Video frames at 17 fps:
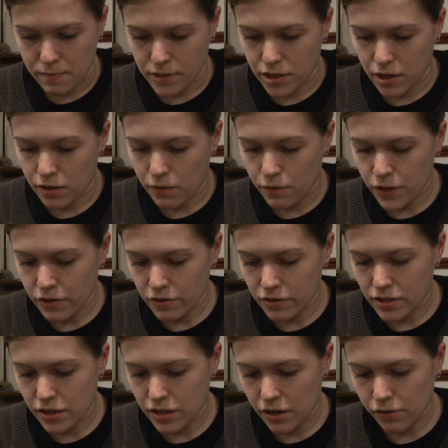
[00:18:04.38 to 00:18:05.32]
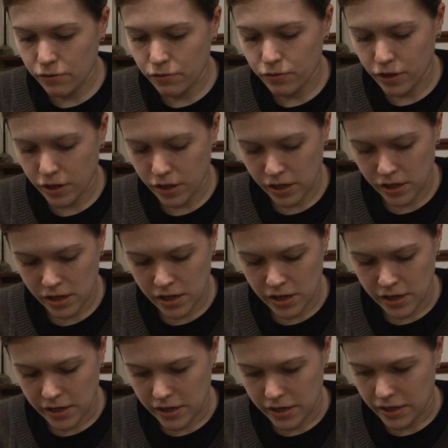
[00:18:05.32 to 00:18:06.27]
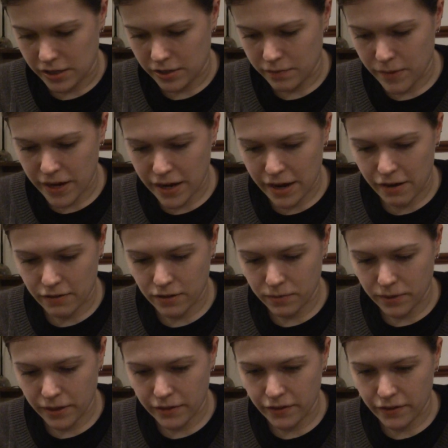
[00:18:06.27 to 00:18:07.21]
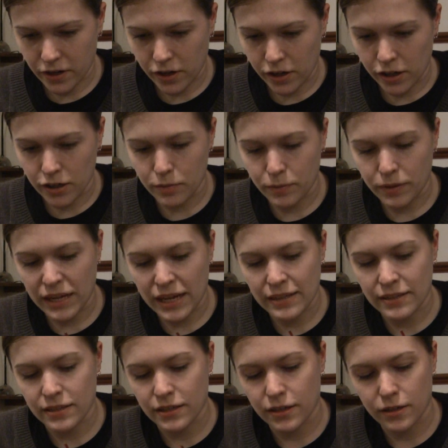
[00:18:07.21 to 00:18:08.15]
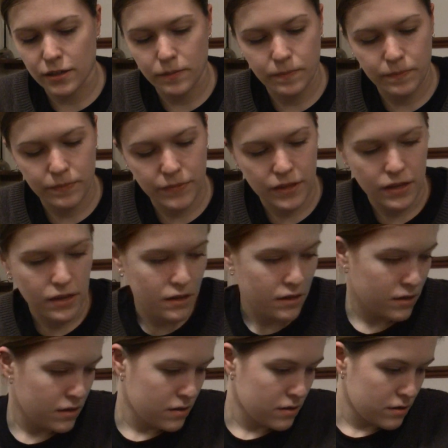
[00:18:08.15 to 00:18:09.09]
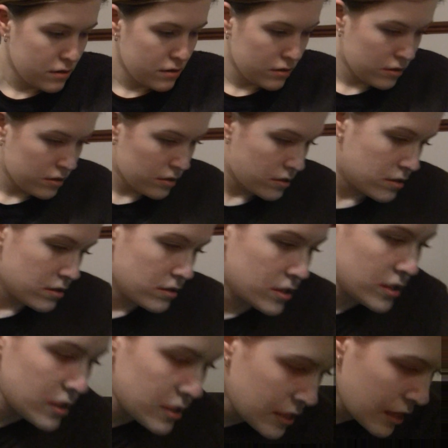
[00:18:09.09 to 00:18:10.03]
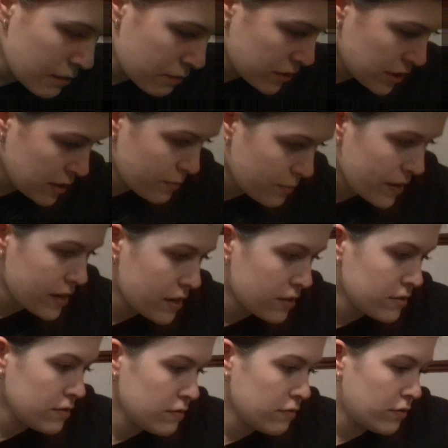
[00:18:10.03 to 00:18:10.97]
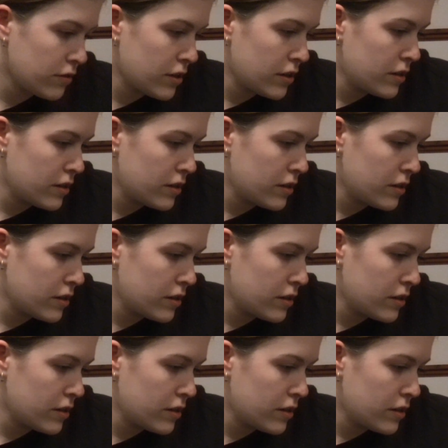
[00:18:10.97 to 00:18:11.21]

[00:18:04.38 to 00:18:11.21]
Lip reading: So the figure itself is made out of some kind of hard plastic. Does it say what he's made out of?